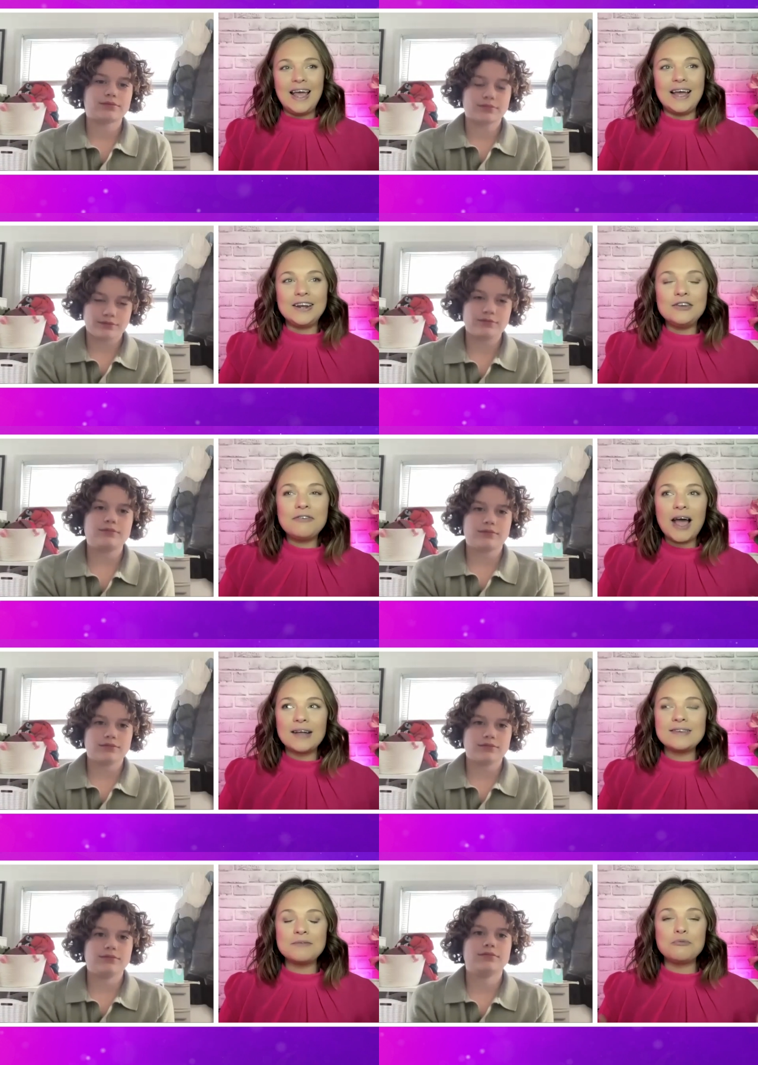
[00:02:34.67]
Speaker 1: And you've had
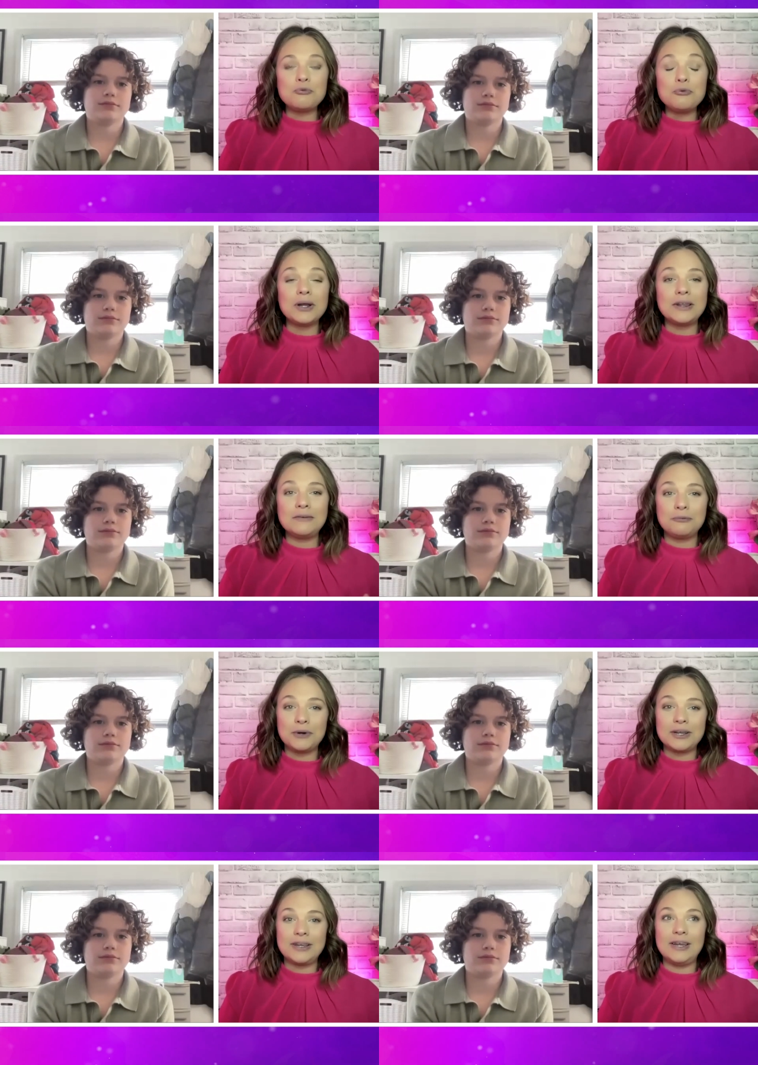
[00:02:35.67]
some really,
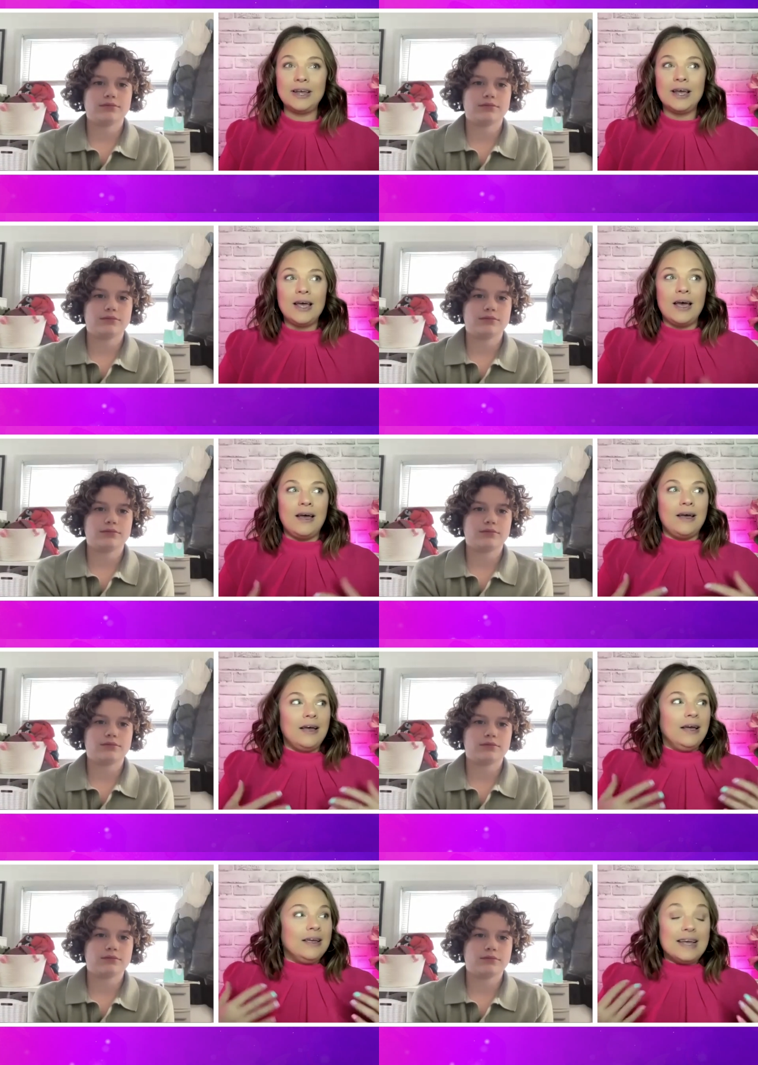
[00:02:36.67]
really
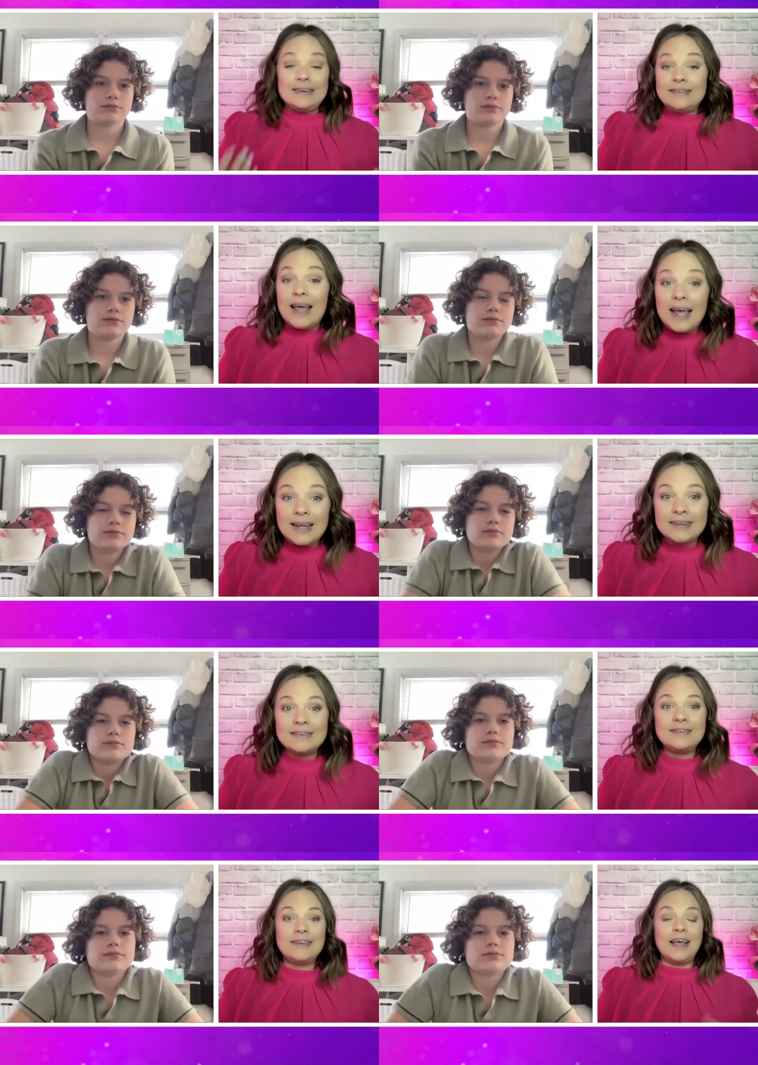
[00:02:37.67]

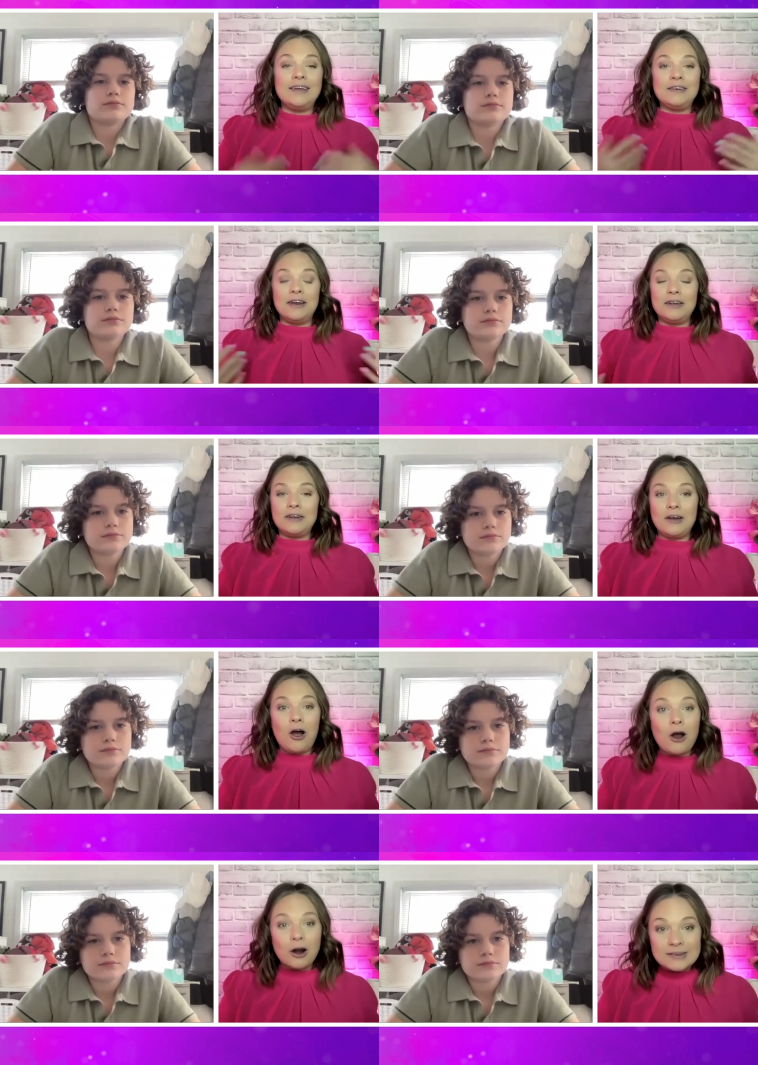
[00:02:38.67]
intense and
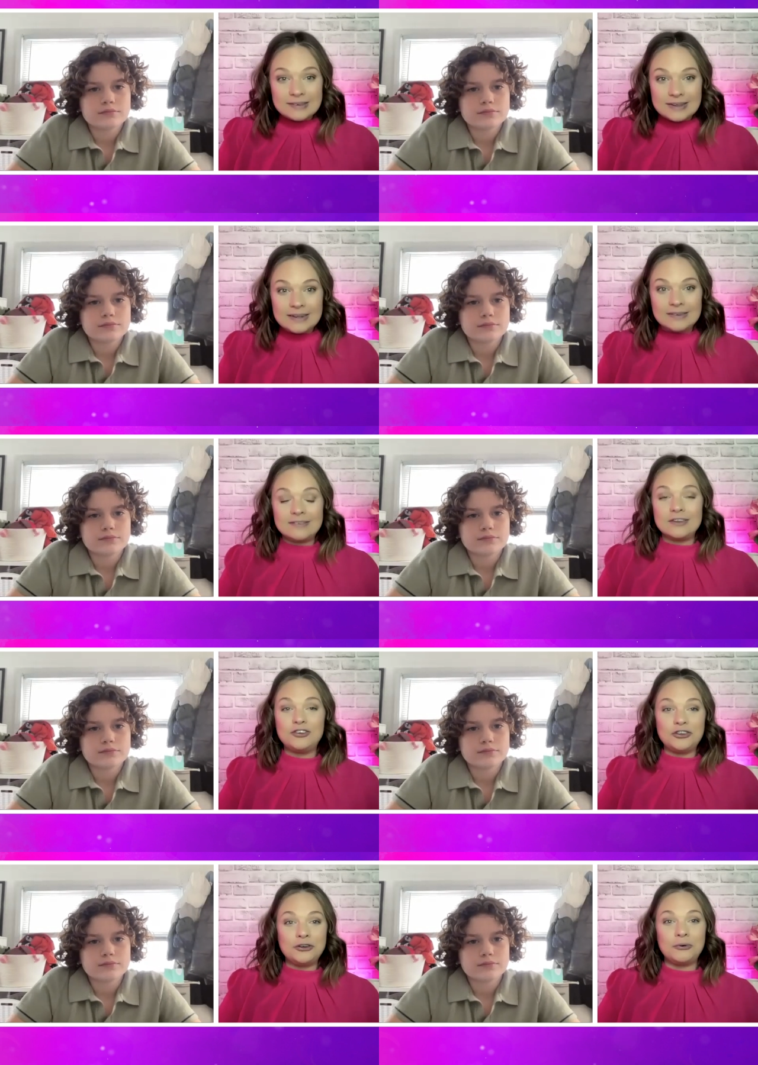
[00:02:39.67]
hard scenes to
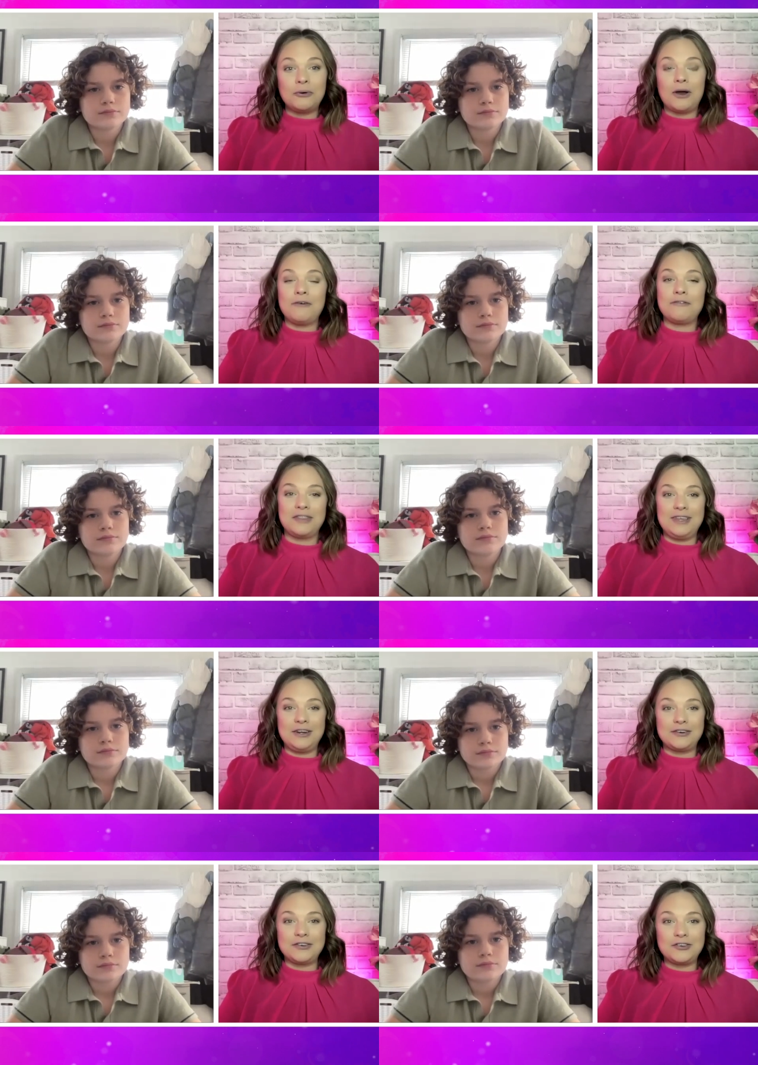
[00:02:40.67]
do over the
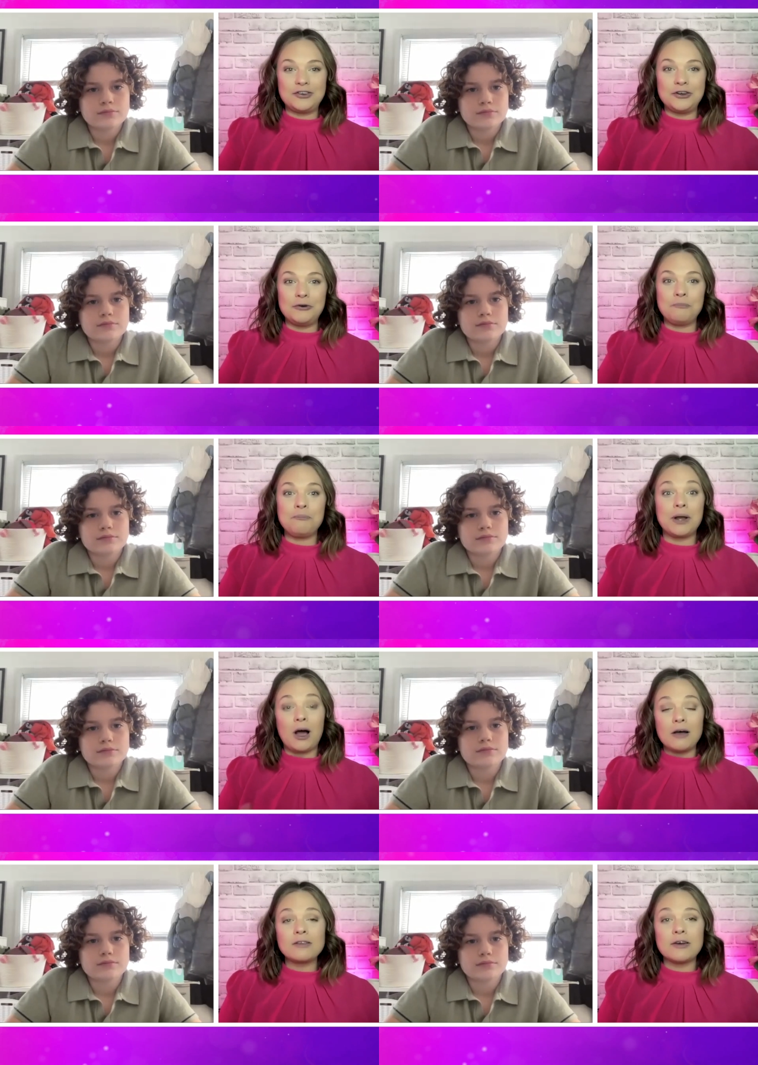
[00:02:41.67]
years too, but
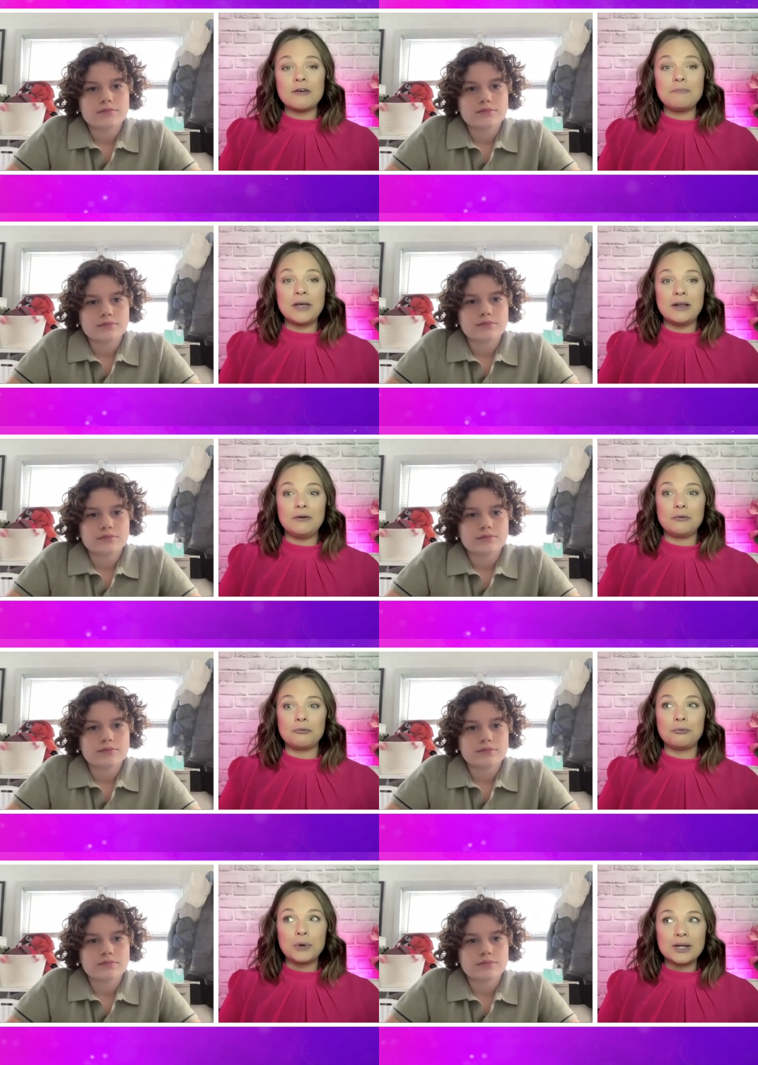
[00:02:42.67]
also have been
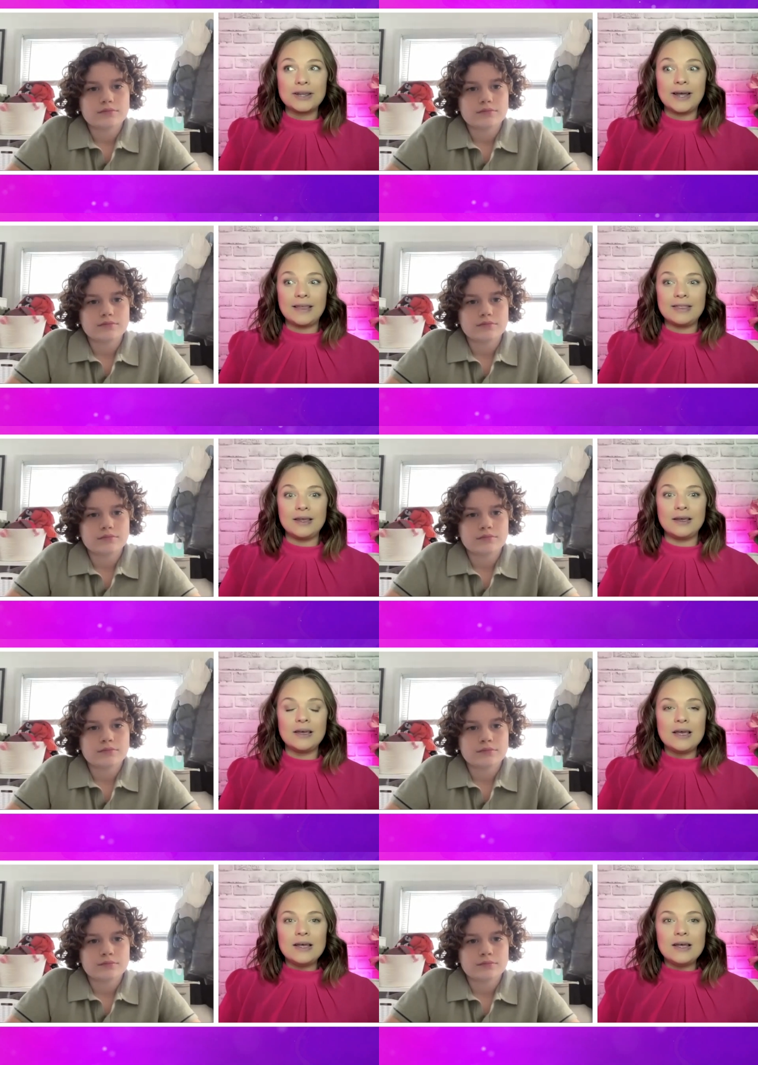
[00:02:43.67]
really, I think,